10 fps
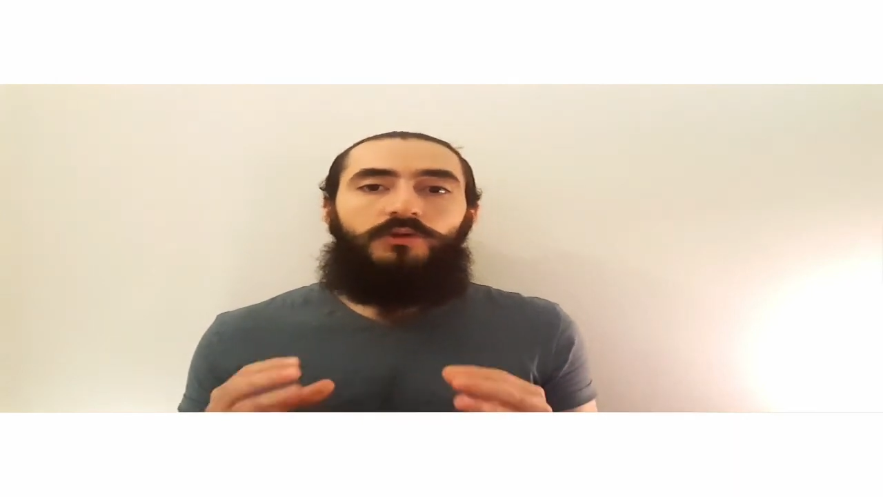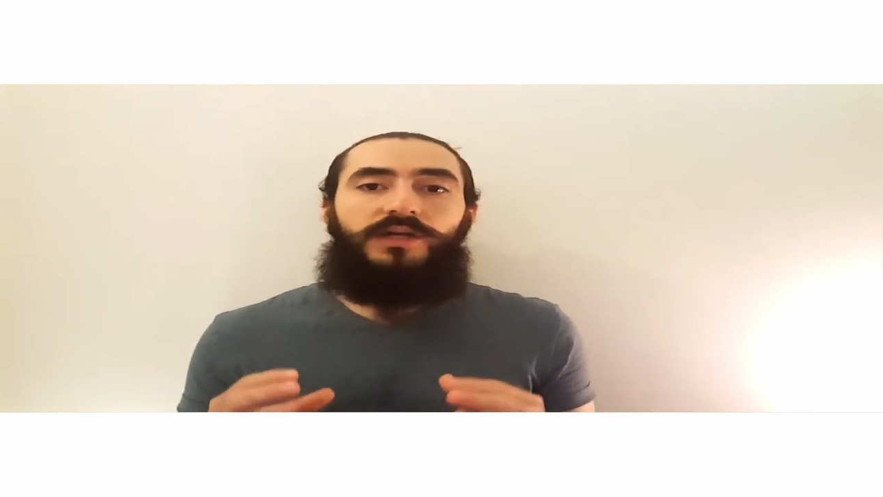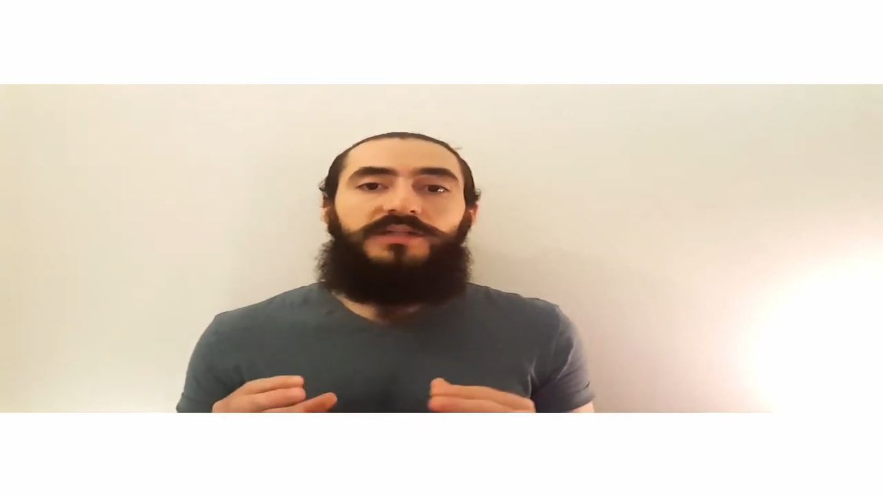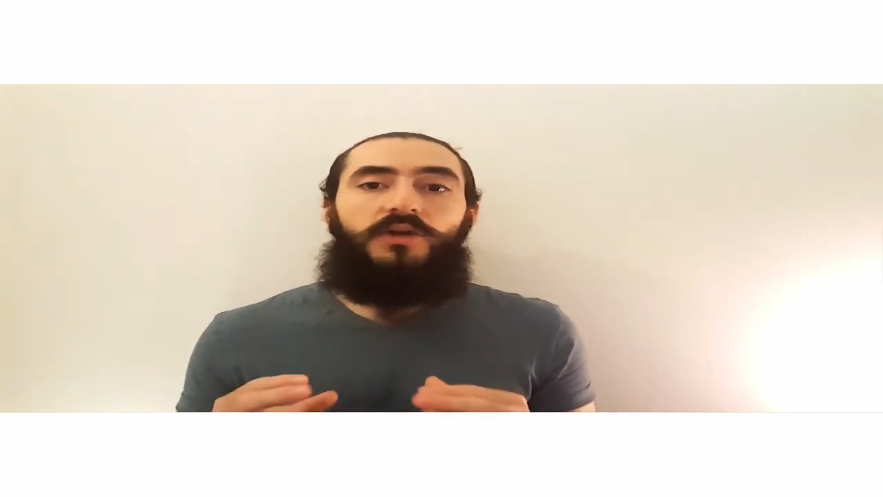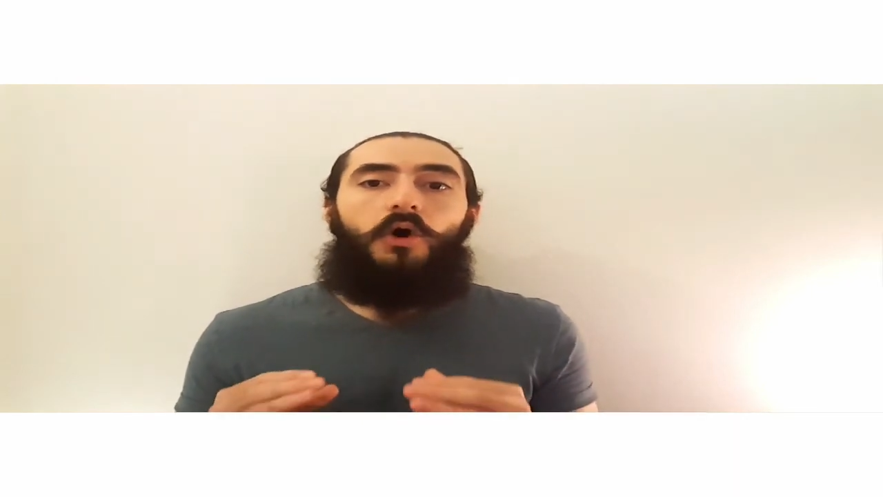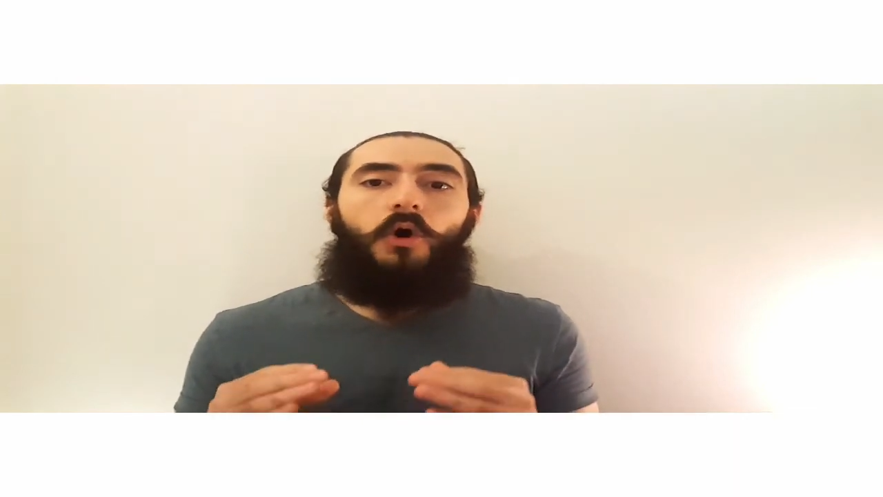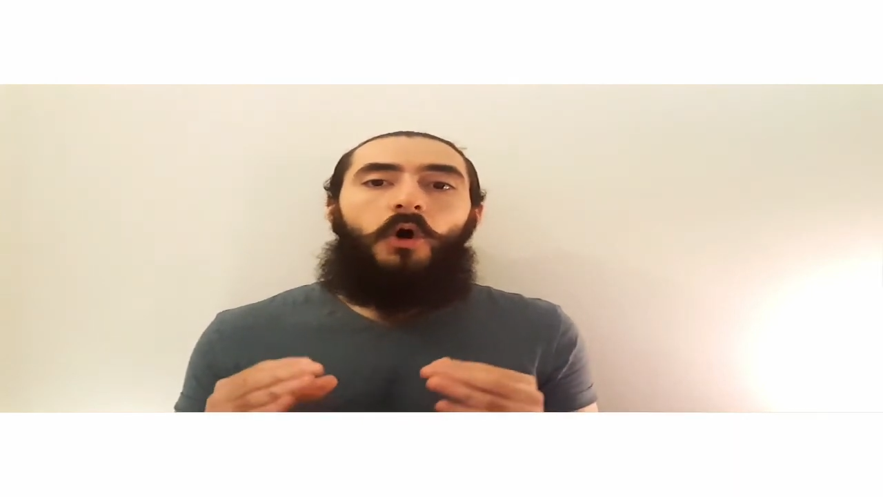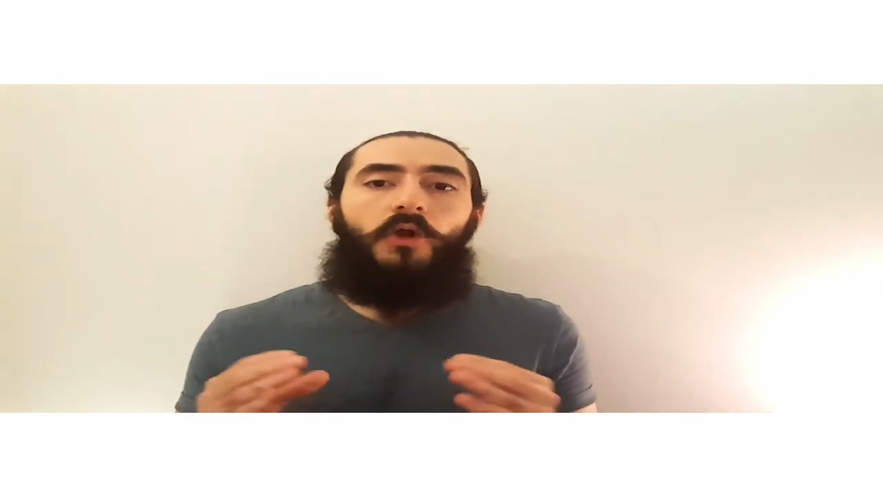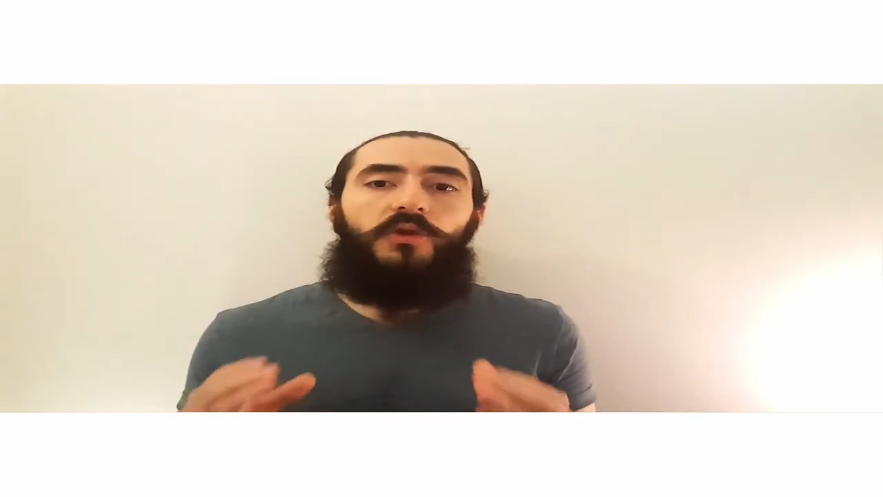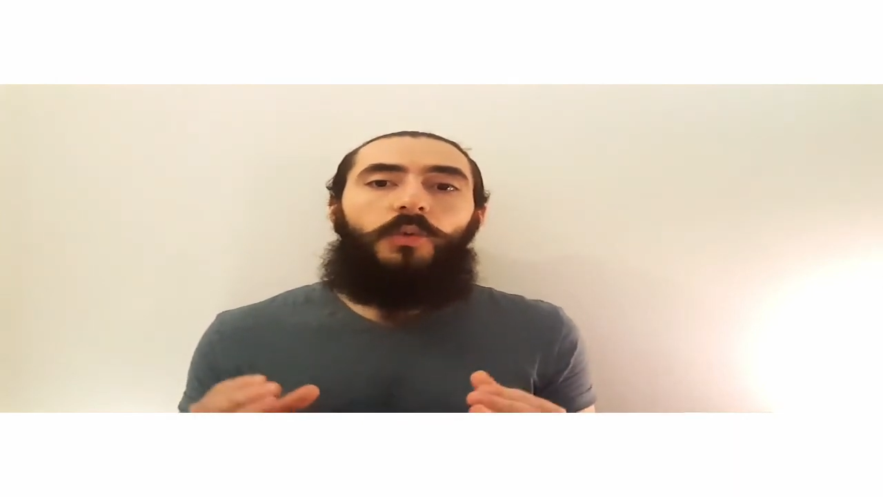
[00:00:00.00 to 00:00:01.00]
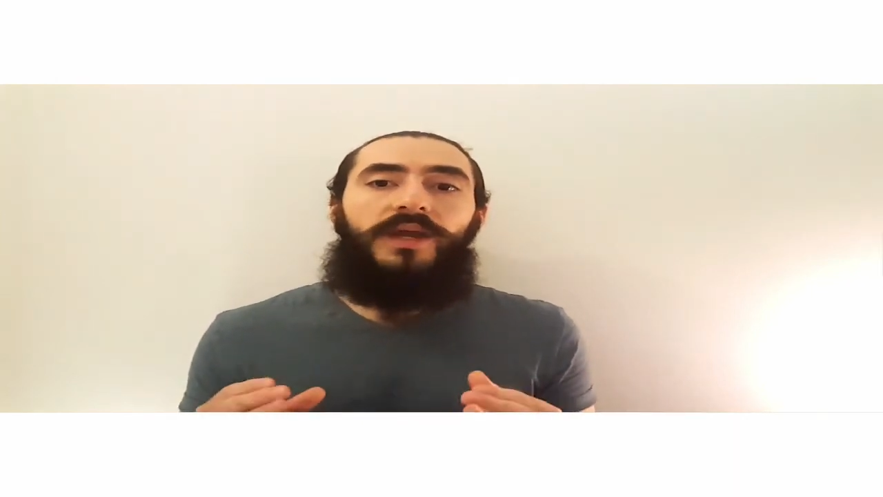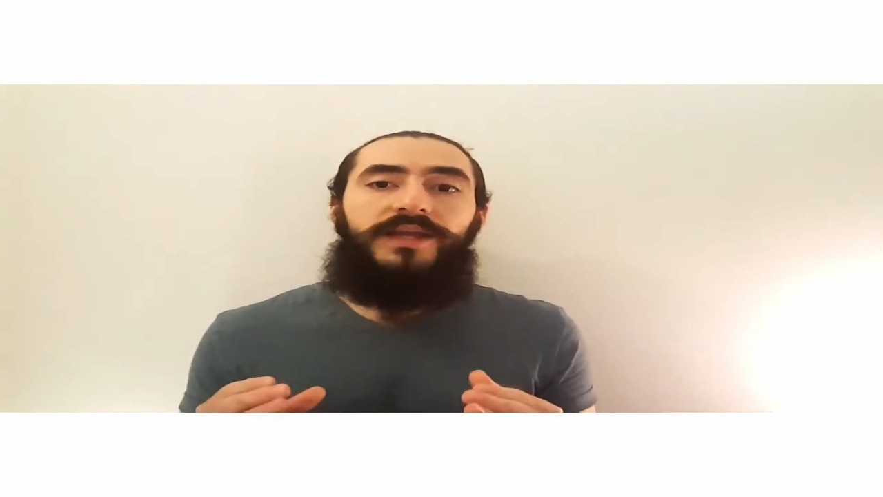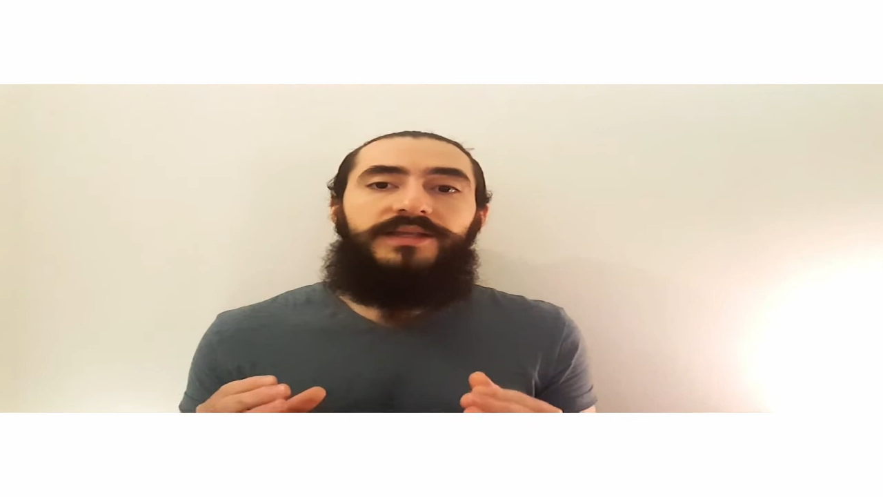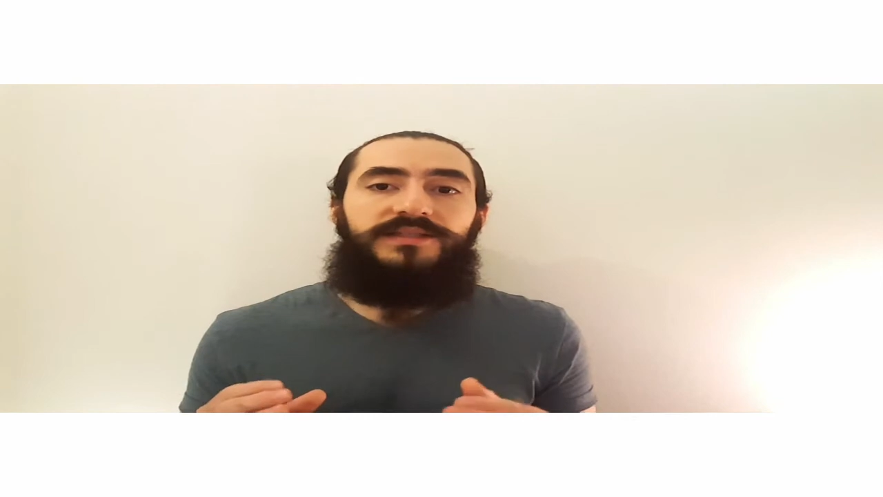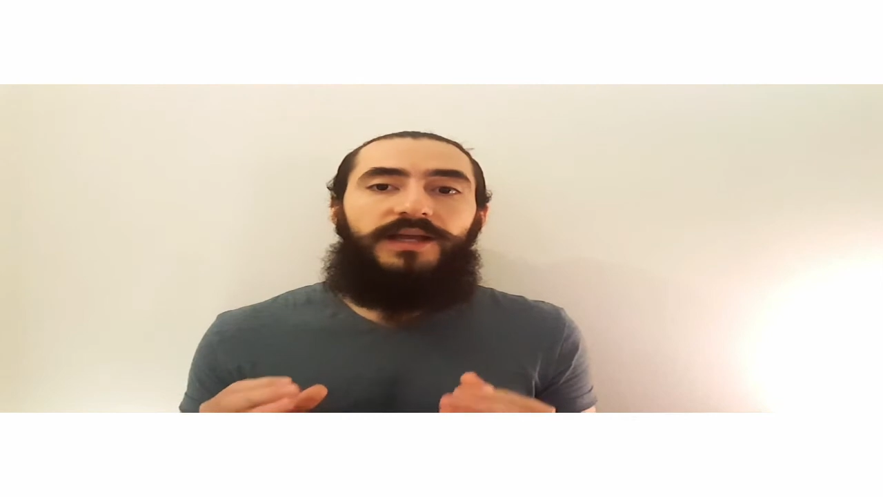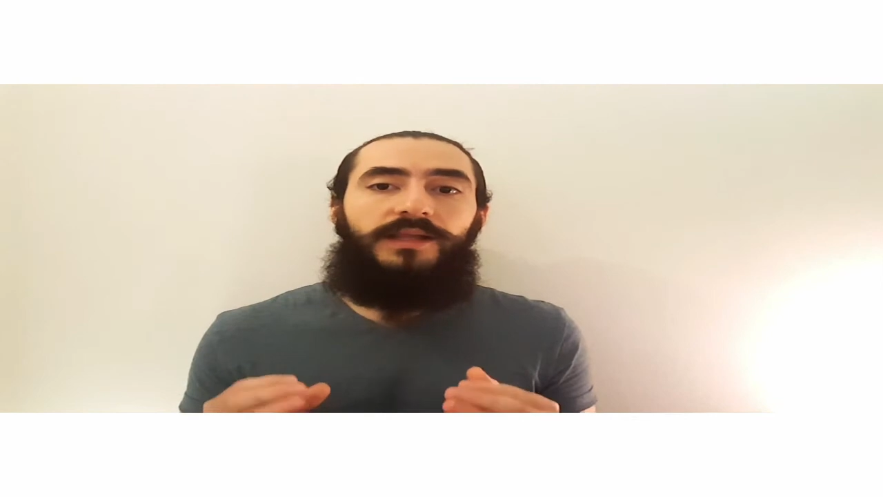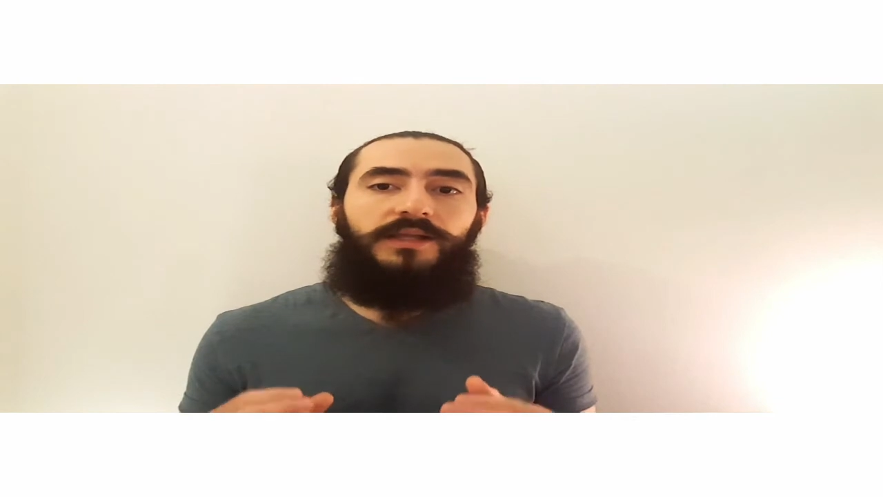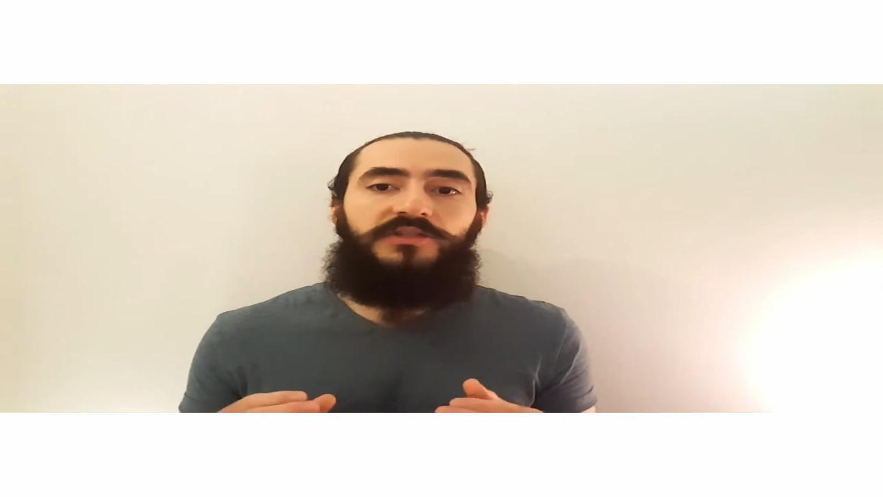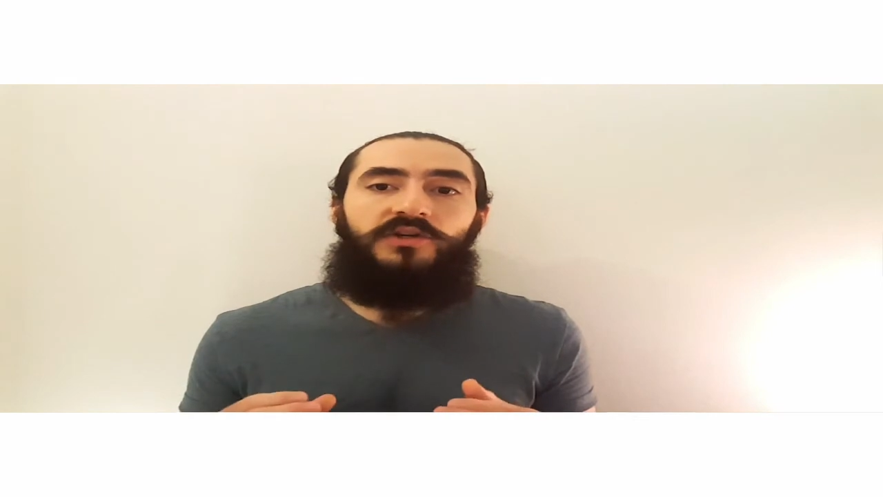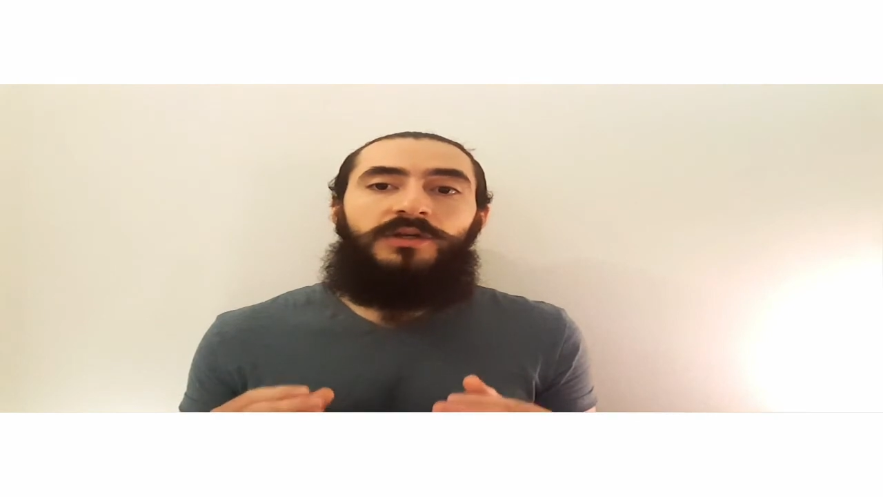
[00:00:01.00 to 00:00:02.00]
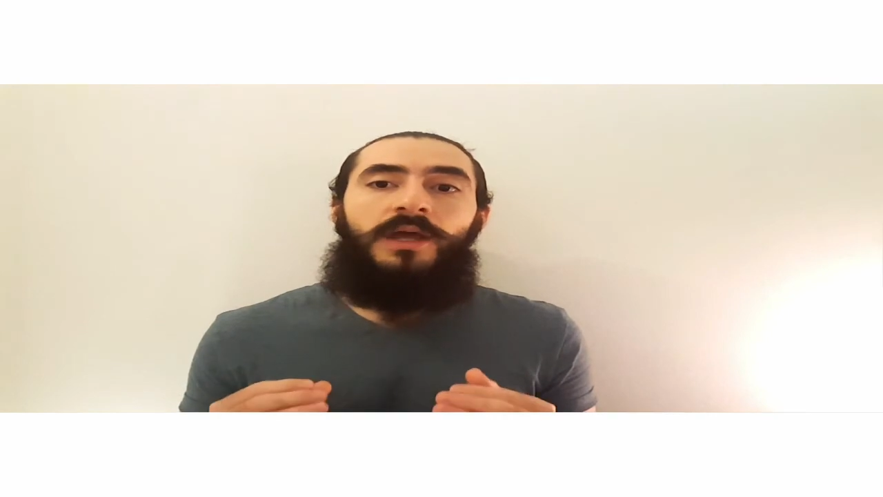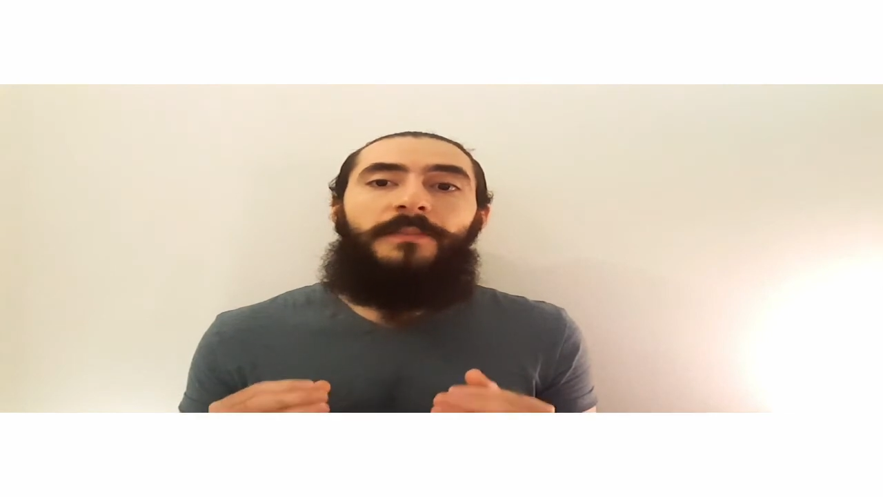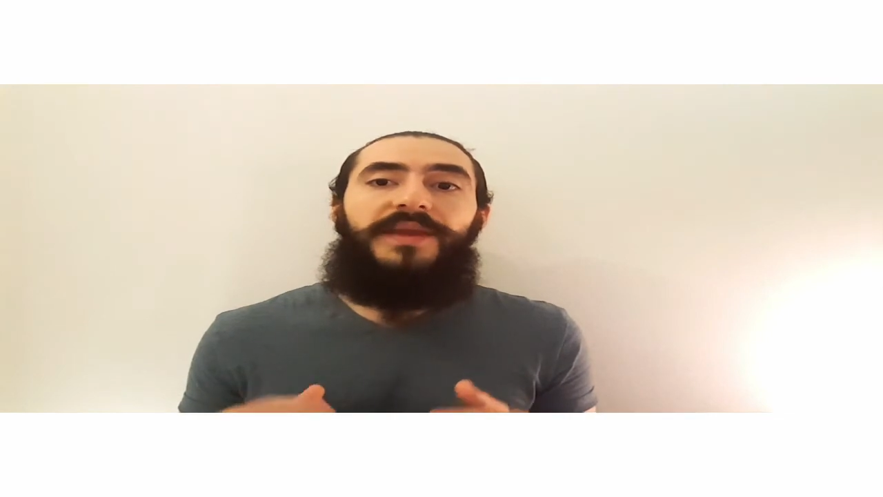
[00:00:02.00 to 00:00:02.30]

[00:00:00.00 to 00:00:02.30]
Look at all the ways a letter